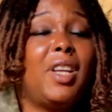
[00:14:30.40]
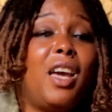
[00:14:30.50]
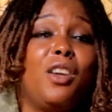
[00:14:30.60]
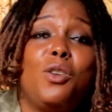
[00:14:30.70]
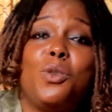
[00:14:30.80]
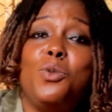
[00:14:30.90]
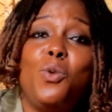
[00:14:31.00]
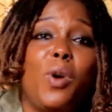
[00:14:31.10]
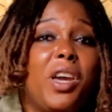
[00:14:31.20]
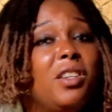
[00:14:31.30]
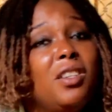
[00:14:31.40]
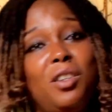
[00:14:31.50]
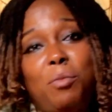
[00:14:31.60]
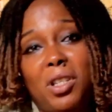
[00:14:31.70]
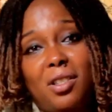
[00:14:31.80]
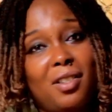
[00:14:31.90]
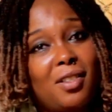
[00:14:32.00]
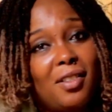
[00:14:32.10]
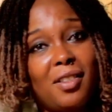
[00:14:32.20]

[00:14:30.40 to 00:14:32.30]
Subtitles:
There is no age limit.